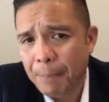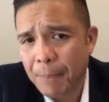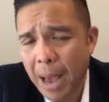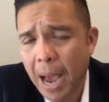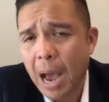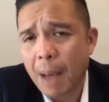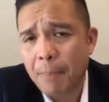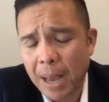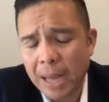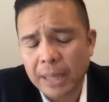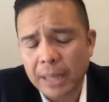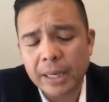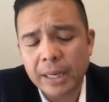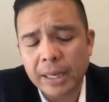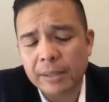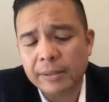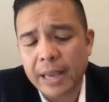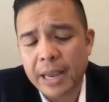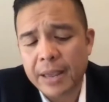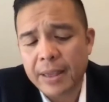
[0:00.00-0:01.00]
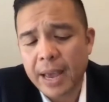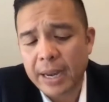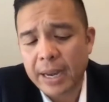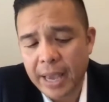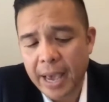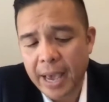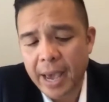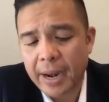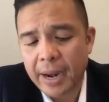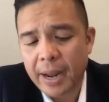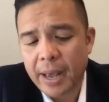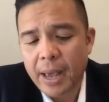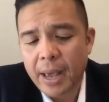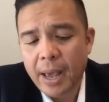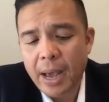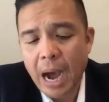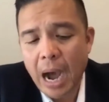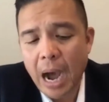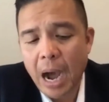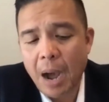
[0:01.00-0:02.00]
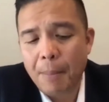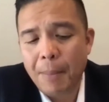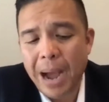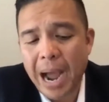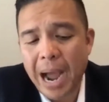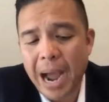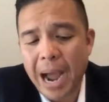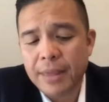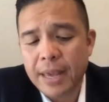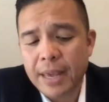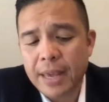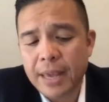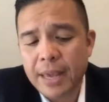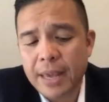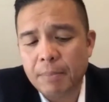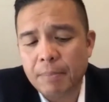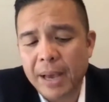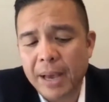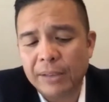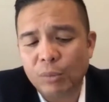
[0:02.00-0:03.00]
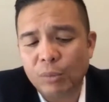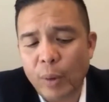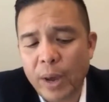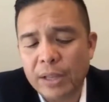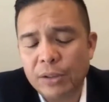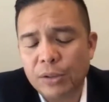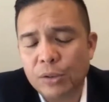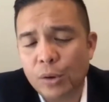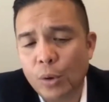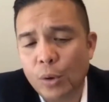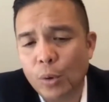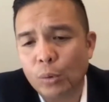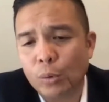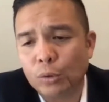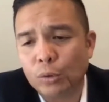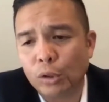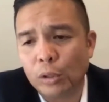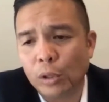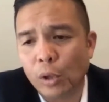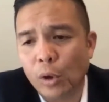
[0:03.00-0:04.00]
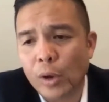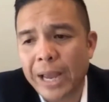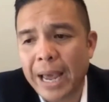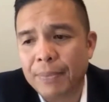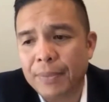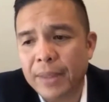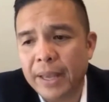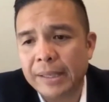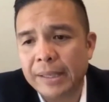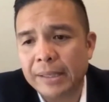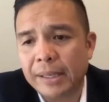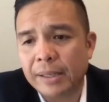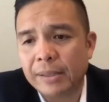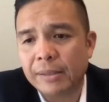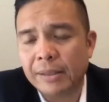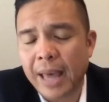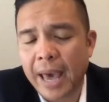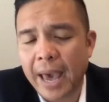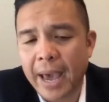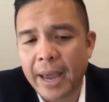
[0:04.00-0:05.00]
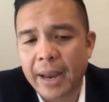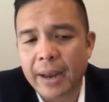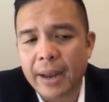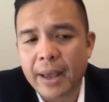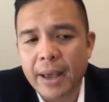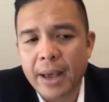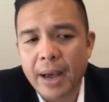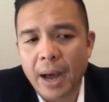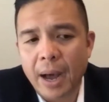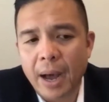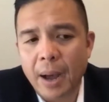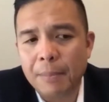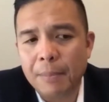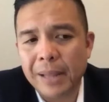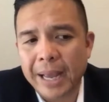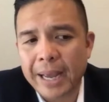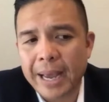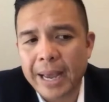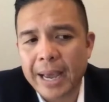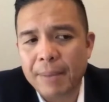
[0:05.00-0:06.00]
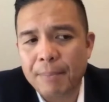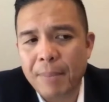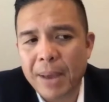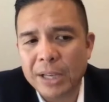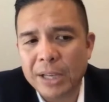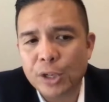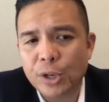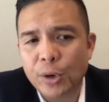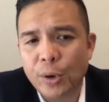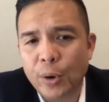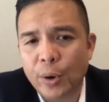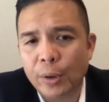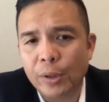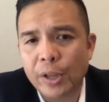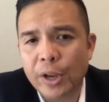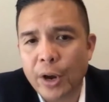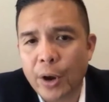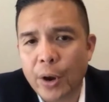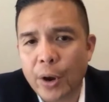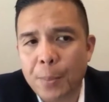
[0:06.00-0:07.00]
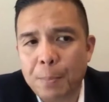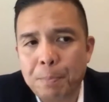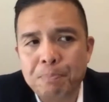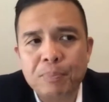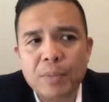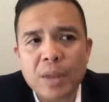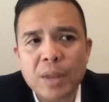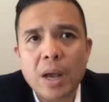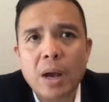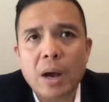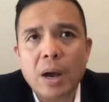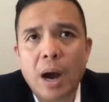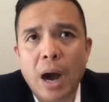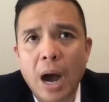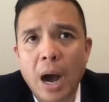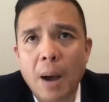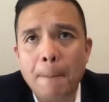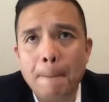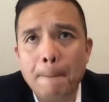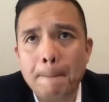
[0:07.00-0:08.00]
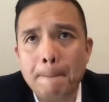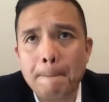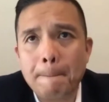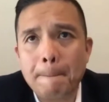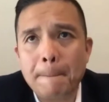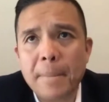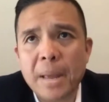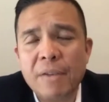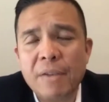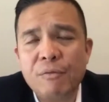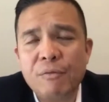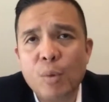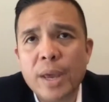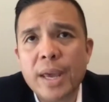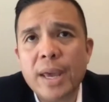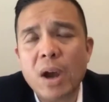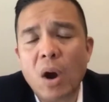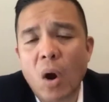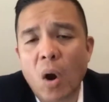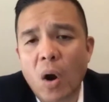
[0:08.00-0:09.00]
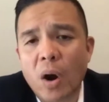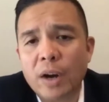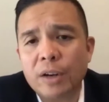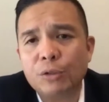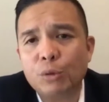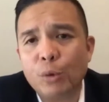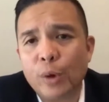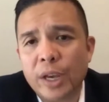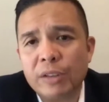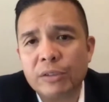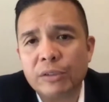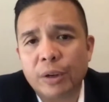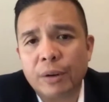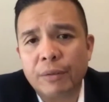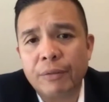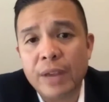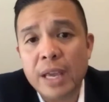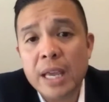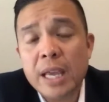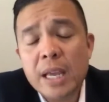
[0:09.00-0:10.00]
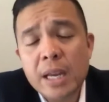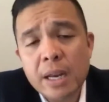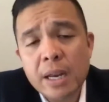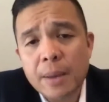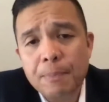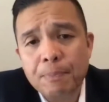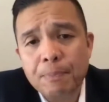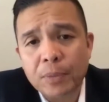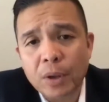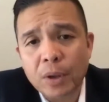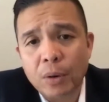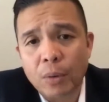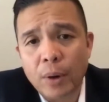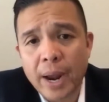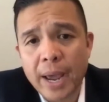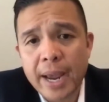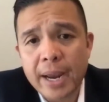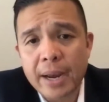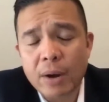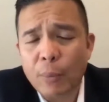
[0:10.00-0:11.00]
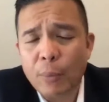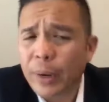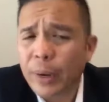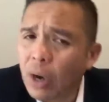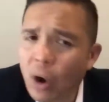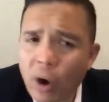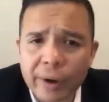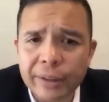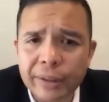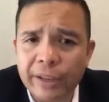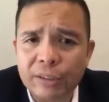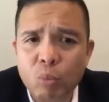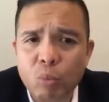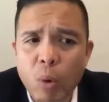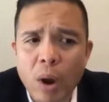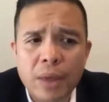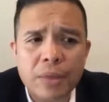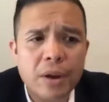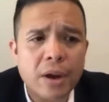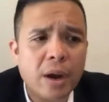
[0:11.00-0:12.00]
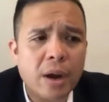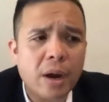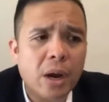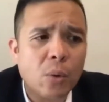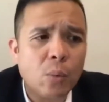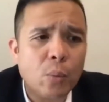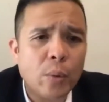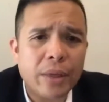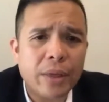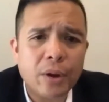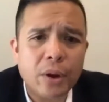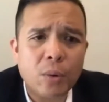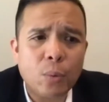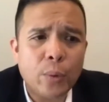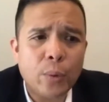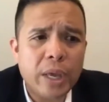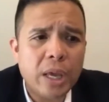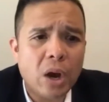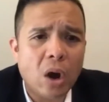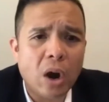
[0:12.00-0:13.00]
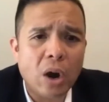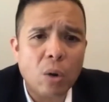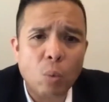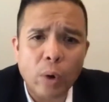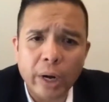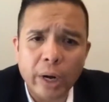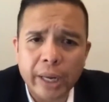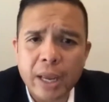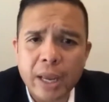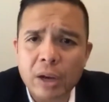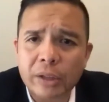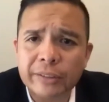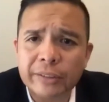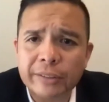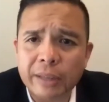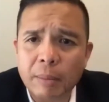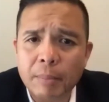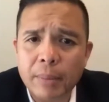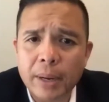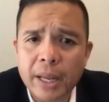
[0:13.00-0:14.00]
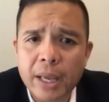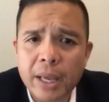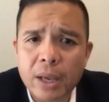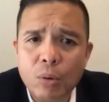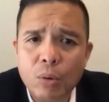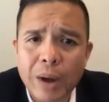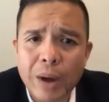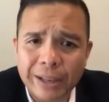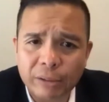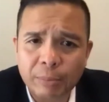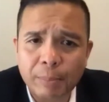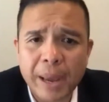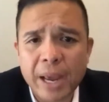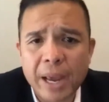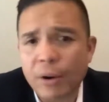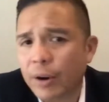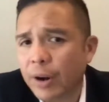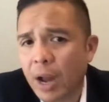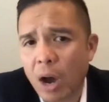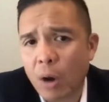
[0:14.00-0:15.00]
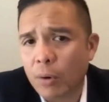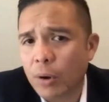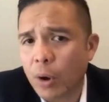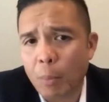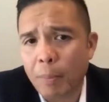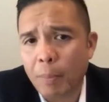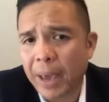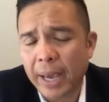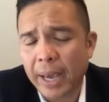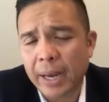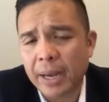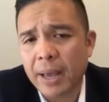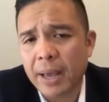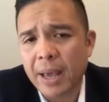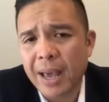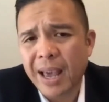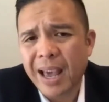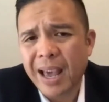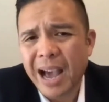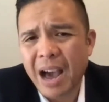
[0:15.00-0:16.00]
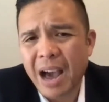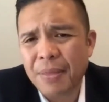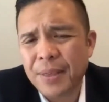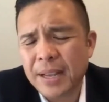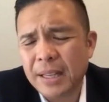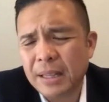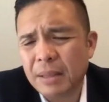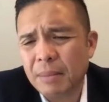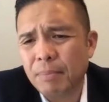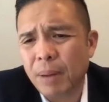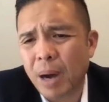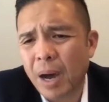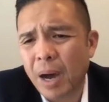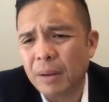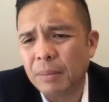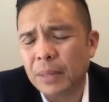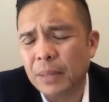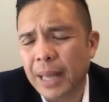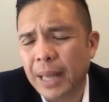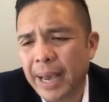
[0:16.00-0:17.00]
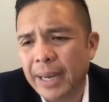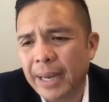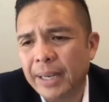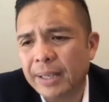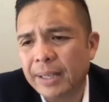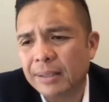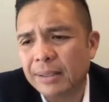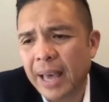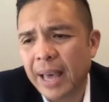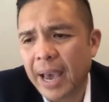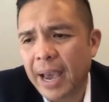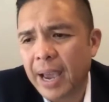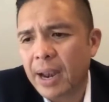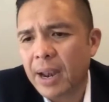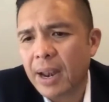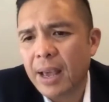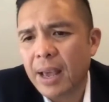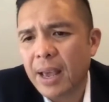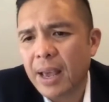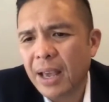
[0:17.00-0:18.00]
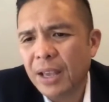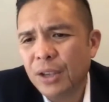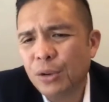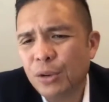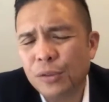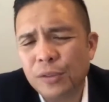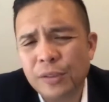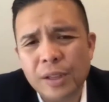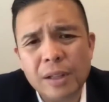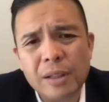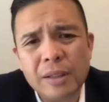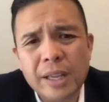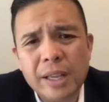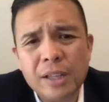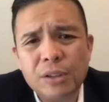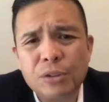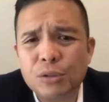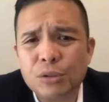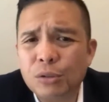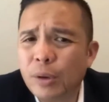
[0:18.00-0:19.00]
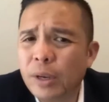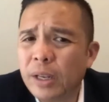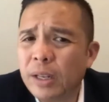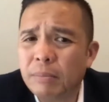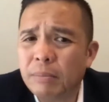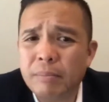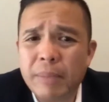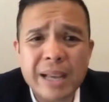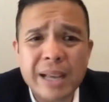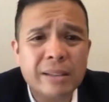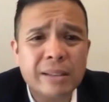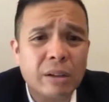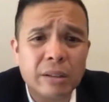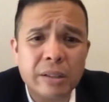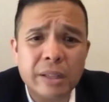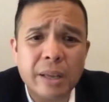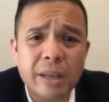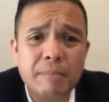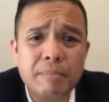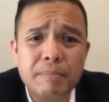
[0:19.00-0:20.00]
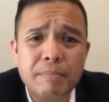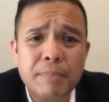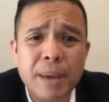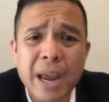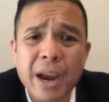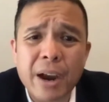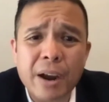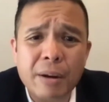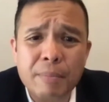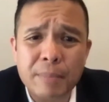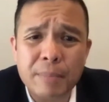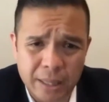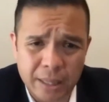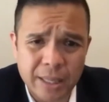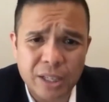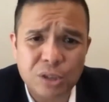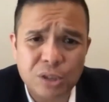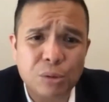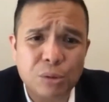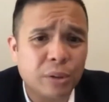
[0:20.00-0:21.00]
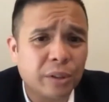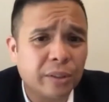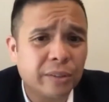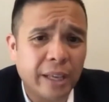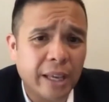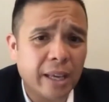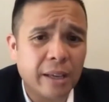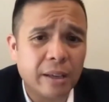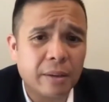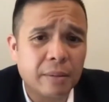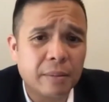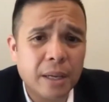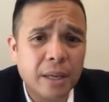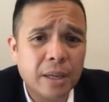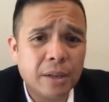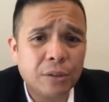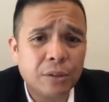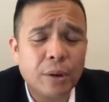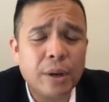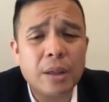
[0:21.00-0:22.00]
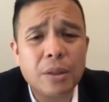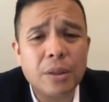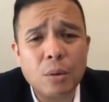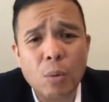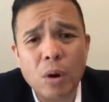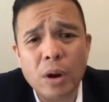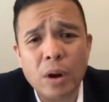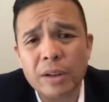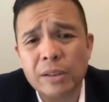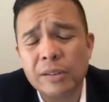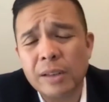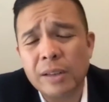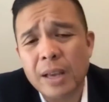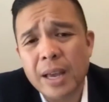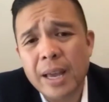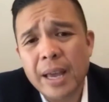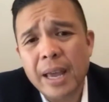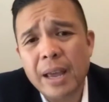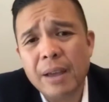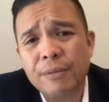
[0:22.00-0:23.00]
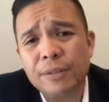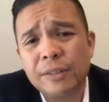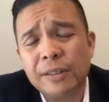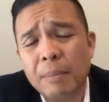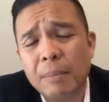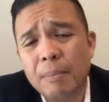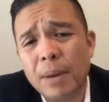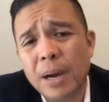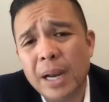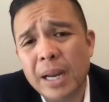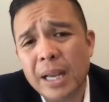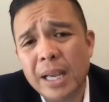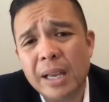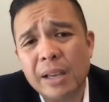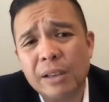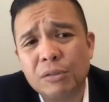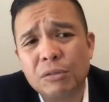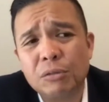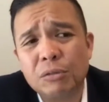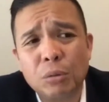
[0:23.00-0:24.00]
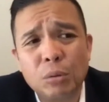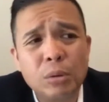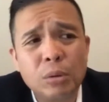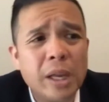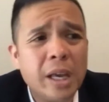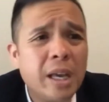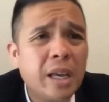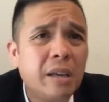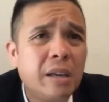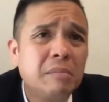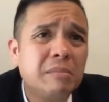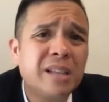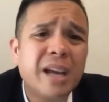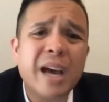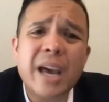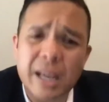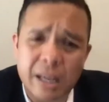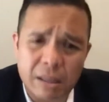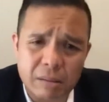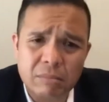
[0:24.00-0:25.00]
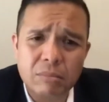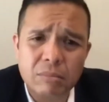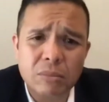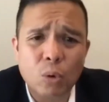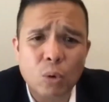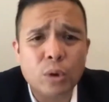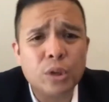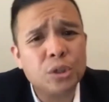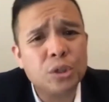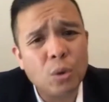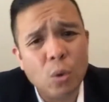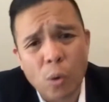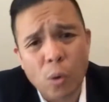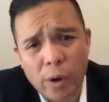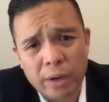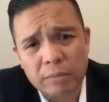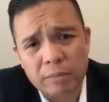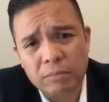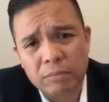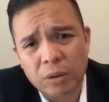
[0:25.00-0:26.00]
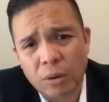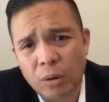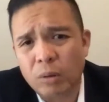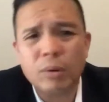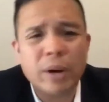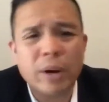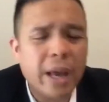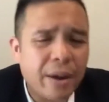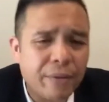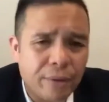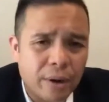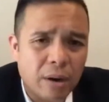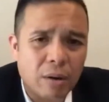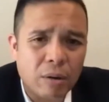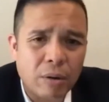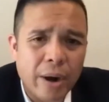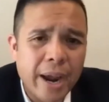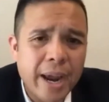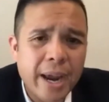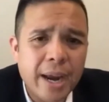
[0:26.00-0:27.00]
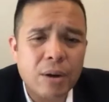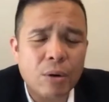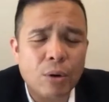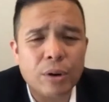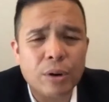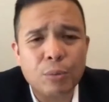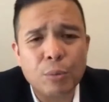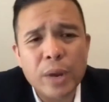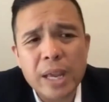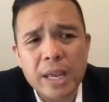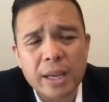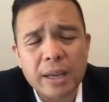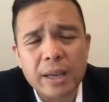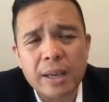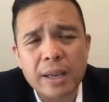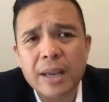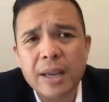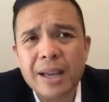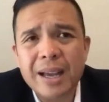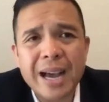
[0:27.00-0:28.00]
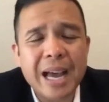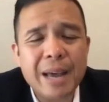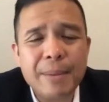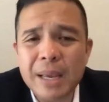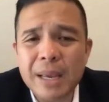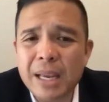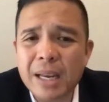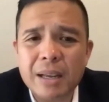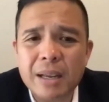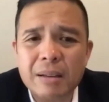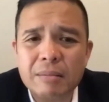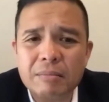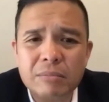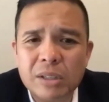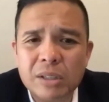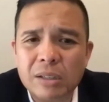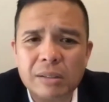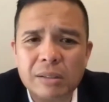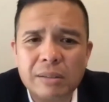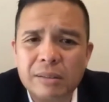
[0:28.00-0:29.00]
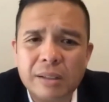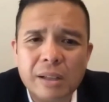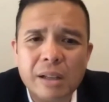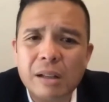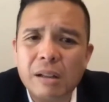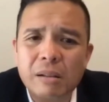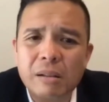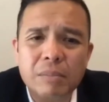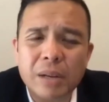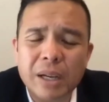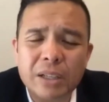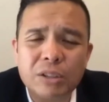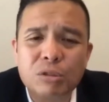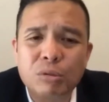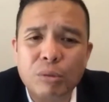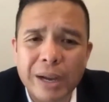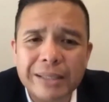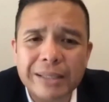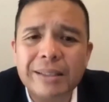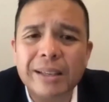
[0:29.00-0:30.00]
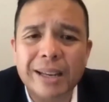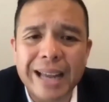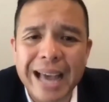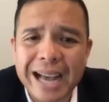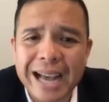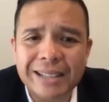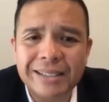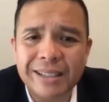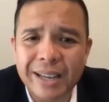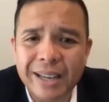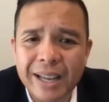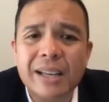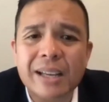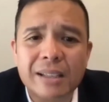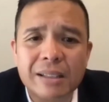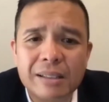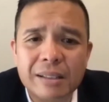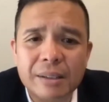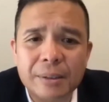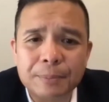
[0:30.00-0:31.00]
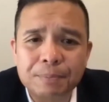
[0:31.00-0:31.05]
I'm not going to say that yet. I think the best way to look at this is that, like I had mentioned earlier, if we are to intervene, right, regardless whether we are working on somebody who has pain or no pain, I think the bottom line is that you still need to treat based on the impairment that you are seeing. So in other words, if somebody is truly tight or short or whatever, right, or weak, I mean, just still address it as it is,